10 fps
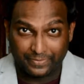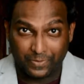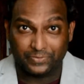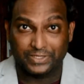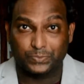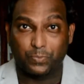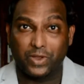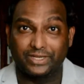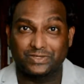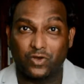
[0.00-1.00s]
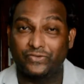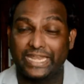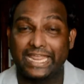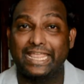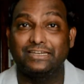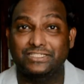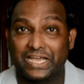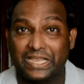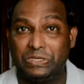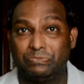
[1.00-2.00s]
on this point of taking
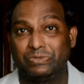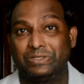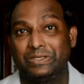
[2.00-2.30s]
time